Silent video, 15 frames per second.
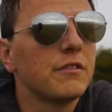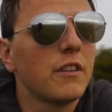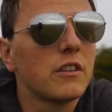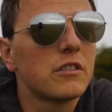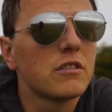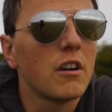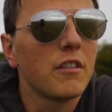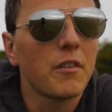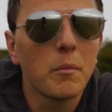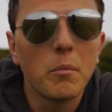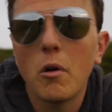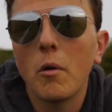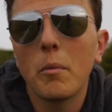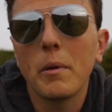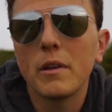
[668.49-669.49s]
photographing
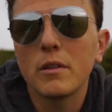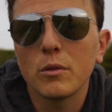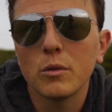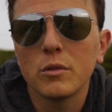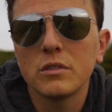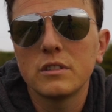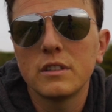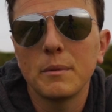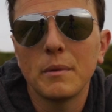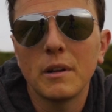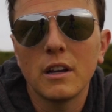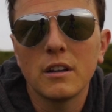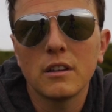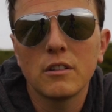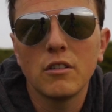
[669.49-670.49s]
poppies or
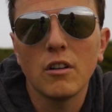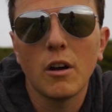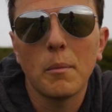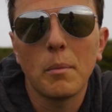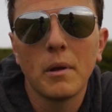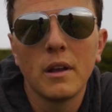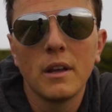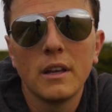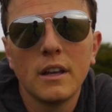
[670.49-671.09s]
similar crop.